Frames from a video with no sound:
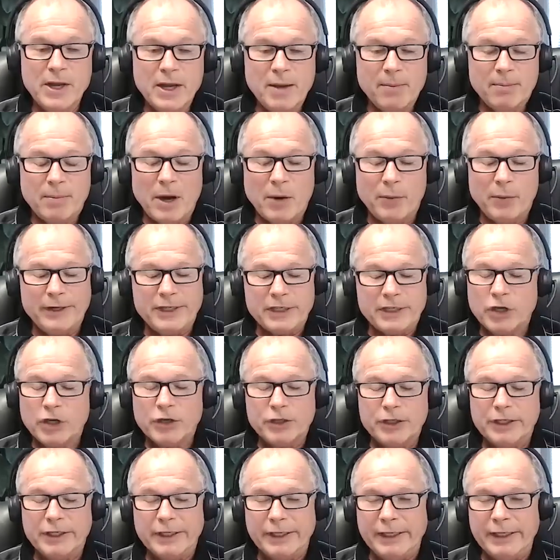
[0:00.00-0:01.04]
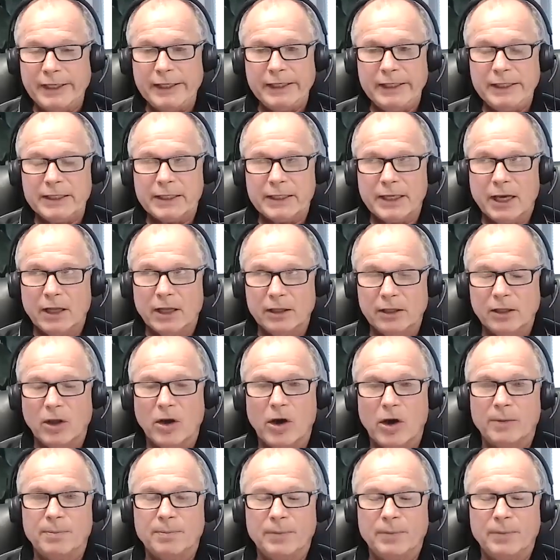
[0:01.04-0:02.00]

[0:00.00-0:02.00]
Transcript: But we don't need a lot,